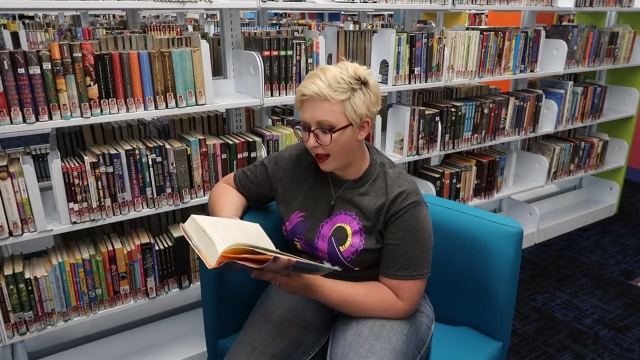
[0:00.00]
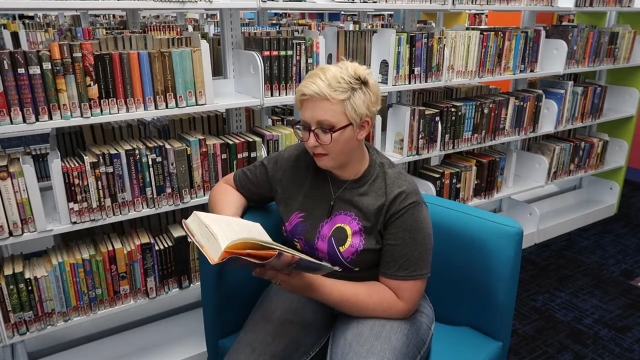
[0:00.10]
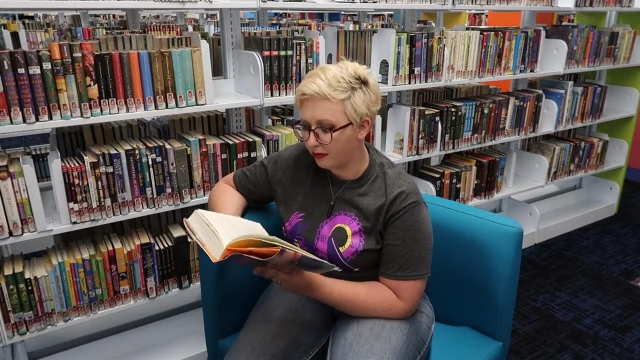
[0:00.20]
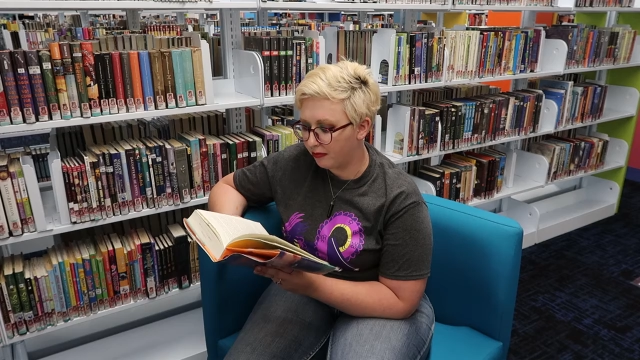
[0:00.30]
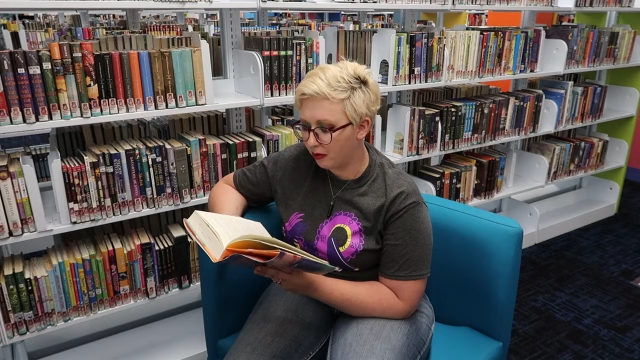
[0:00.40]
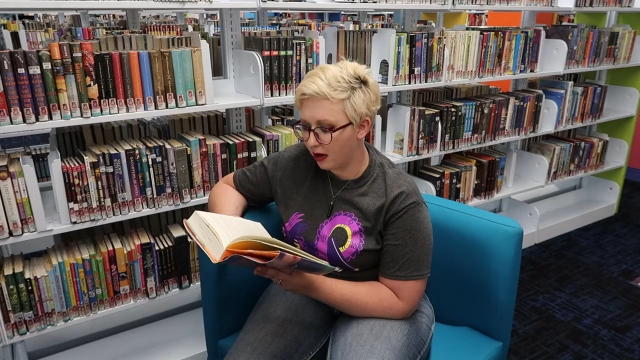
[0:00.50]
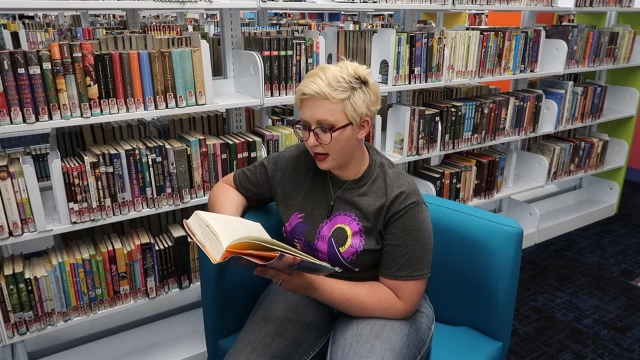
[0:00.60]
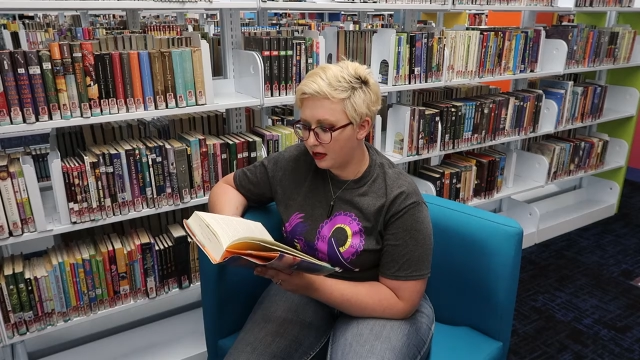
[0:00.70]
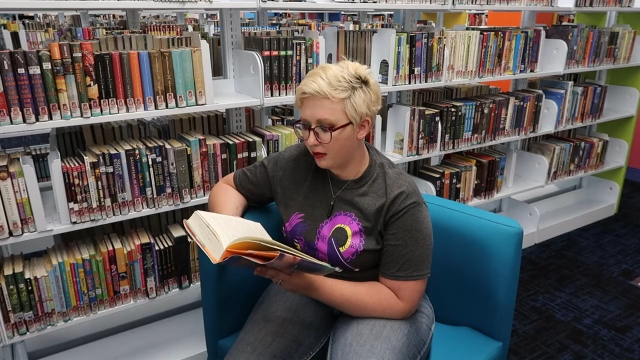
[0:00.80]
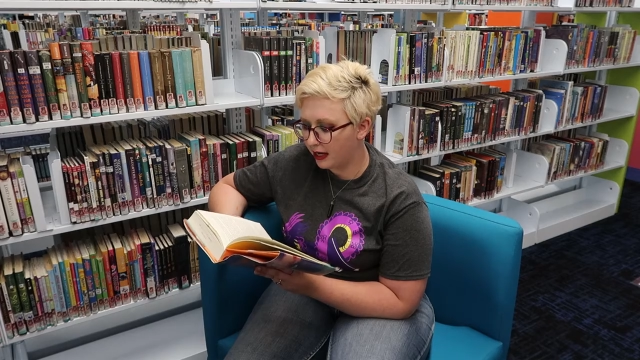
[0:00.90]
And
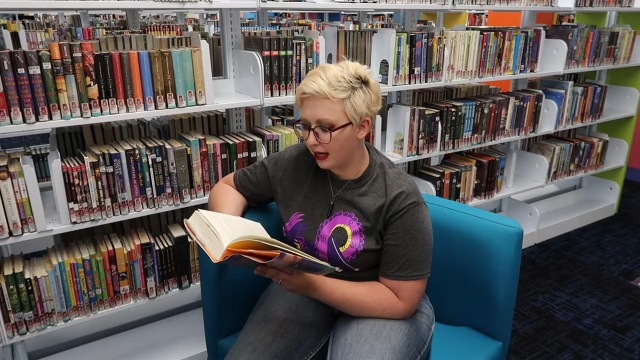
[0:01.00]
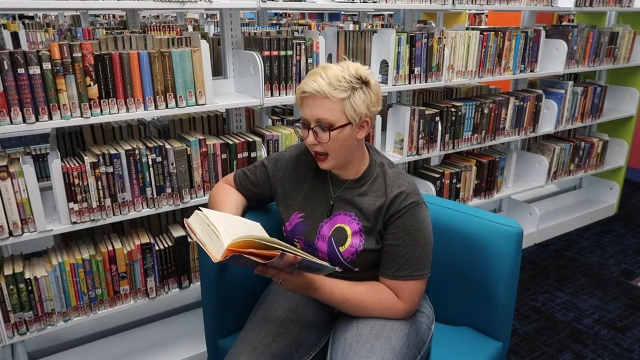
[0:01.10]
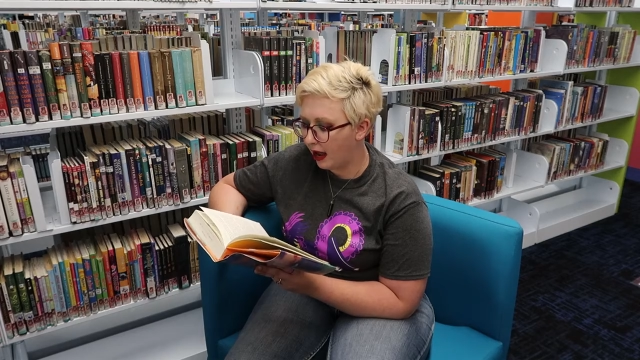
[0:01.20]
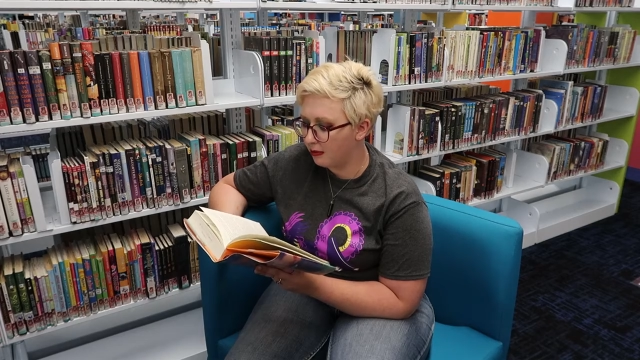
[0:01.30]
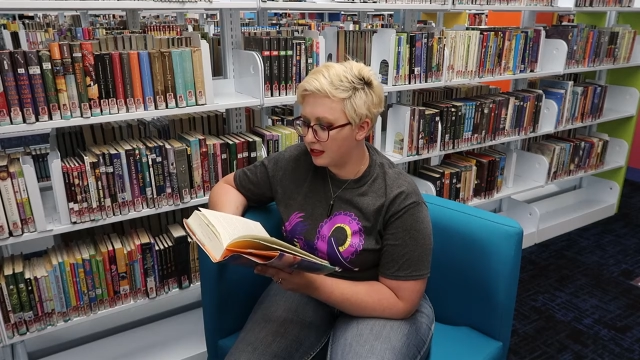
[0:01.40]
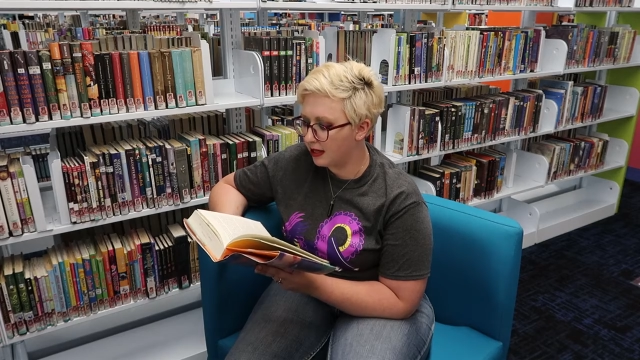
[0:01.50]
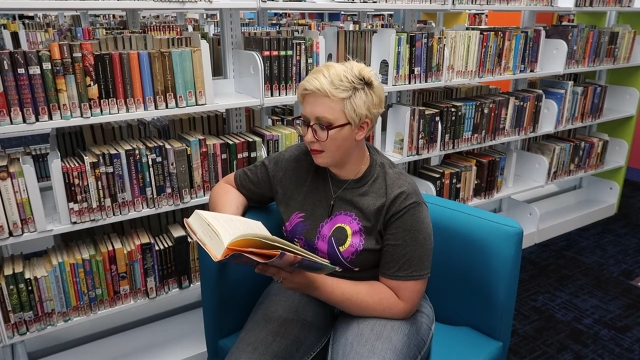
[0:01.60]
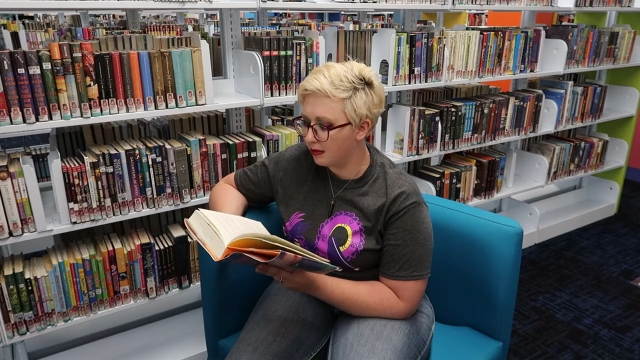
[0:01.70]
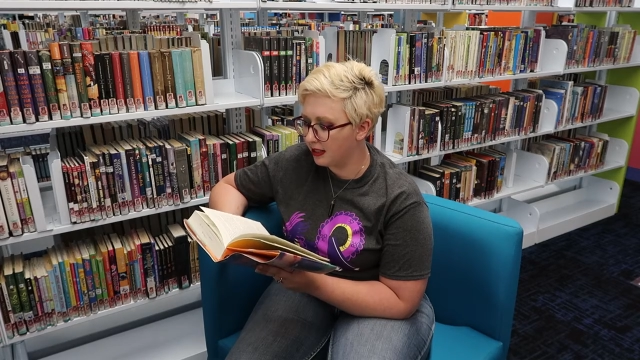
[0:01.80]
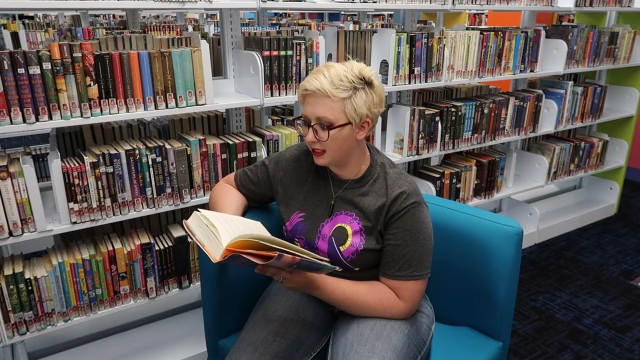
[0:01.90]
before I knew it, I was
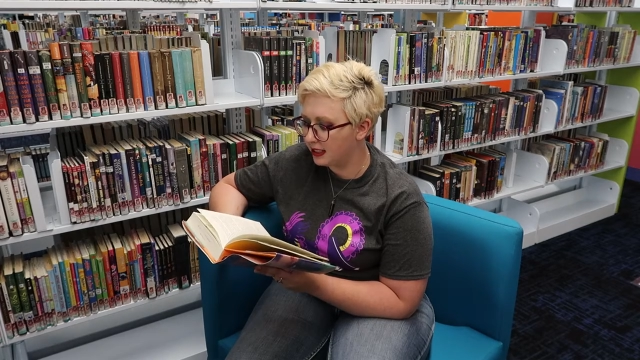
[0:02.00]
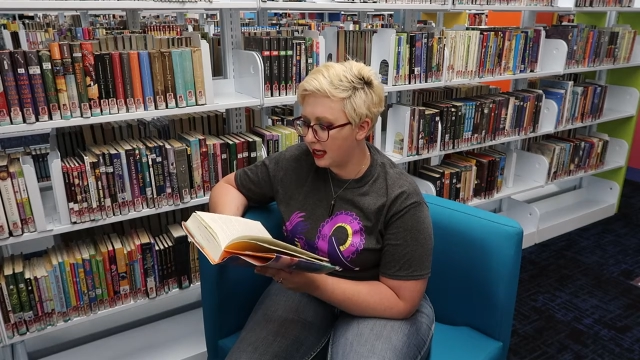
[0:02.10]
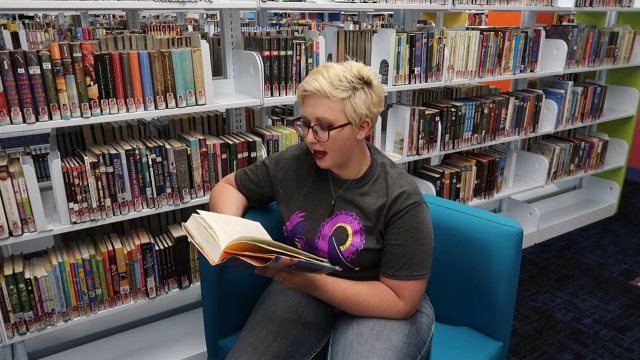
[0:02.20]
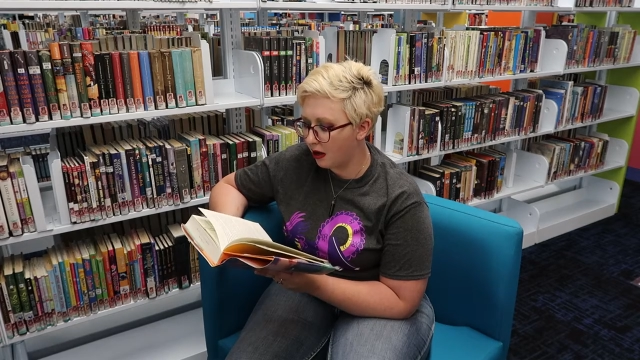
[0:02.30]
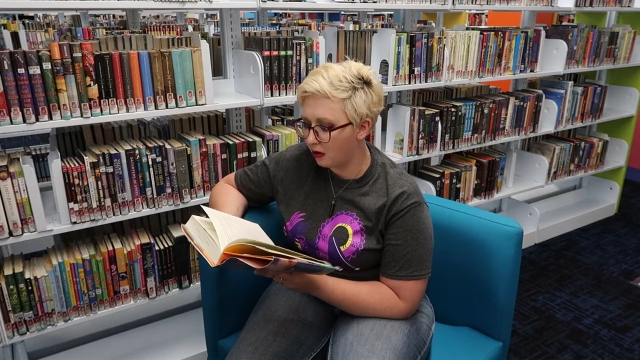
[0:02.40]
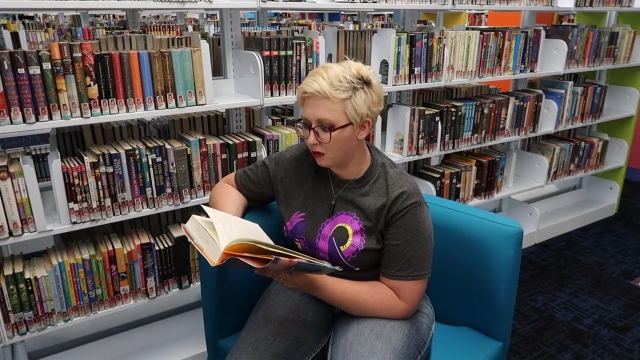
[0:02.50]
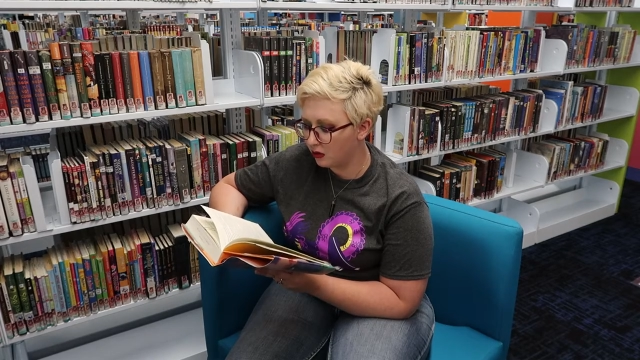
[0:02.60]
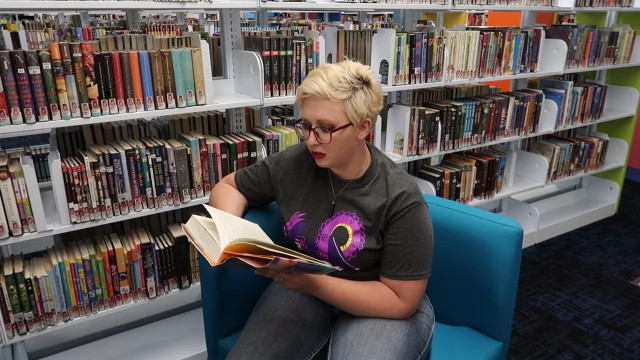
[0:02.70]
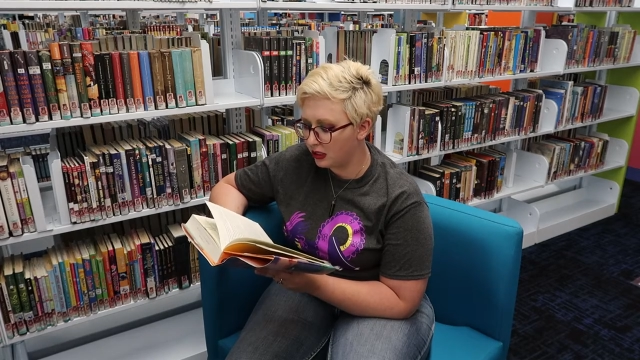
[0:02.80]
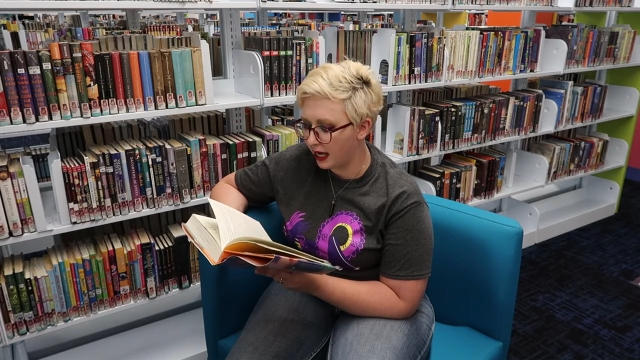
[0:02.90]
tumbling down,